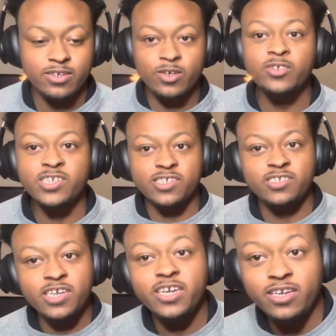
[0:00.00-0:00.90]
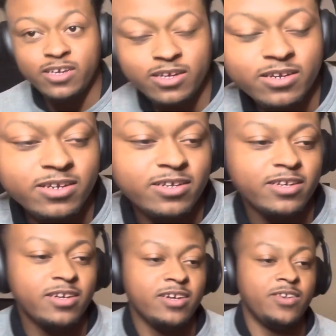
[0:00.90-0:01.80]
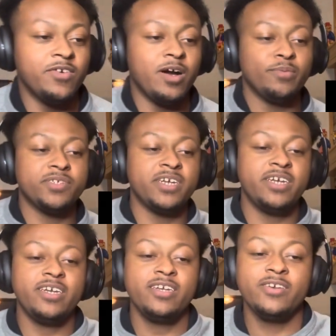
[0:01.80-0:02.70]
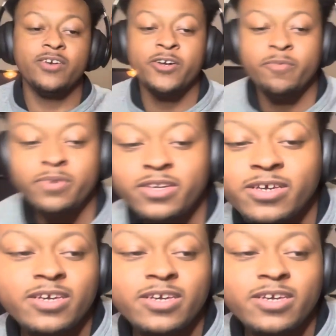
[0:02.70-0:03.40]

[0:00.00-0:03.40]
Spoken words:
to succeed. You know what I'm saying? You heard me?